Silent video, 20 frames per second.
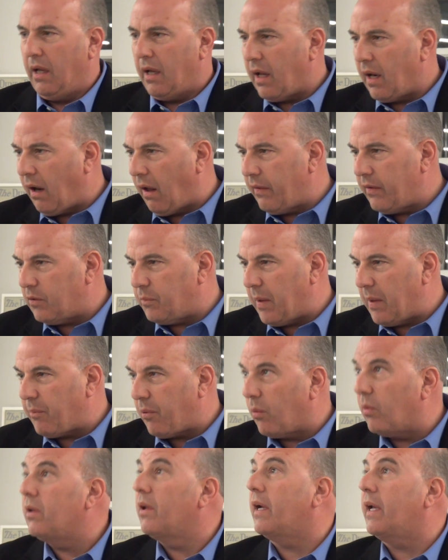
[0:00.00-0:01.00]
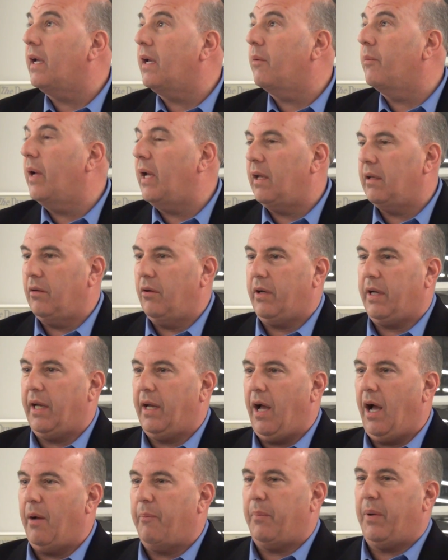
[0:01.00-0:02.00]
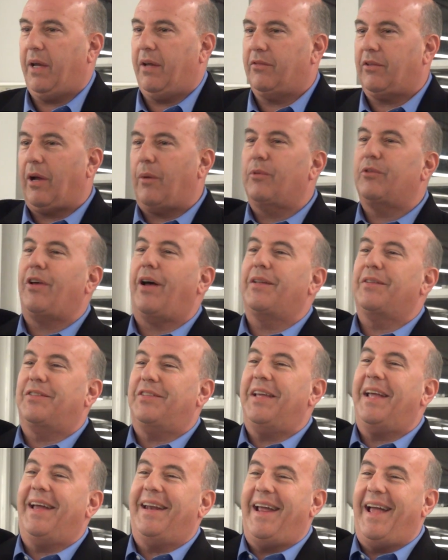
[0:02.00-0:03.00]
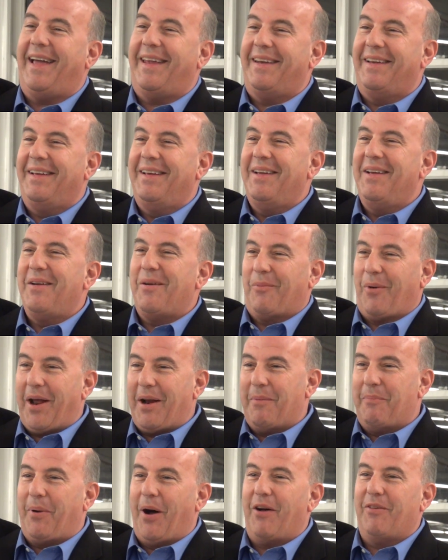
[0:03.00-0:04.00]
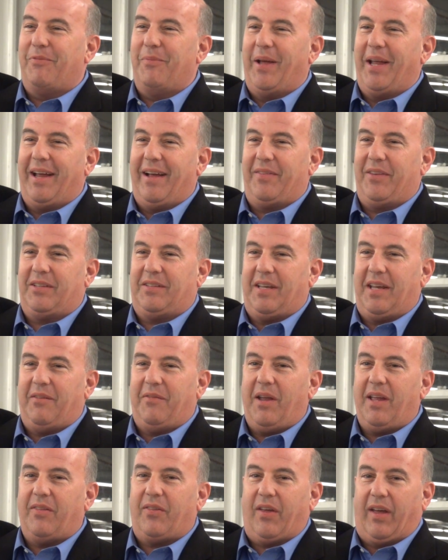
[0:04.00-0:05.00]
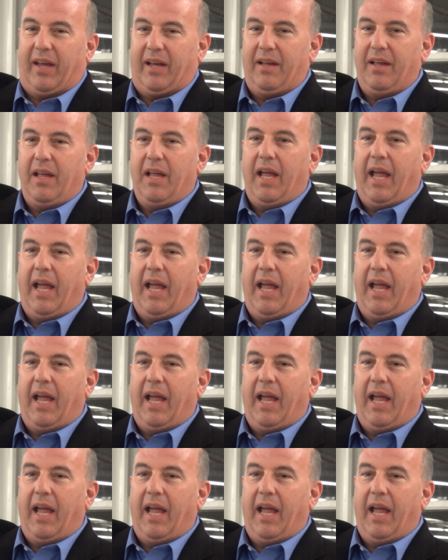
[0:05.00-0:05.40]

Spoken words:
and all these people were looking at me and looking up because I was on CNN right above me and the TV thing.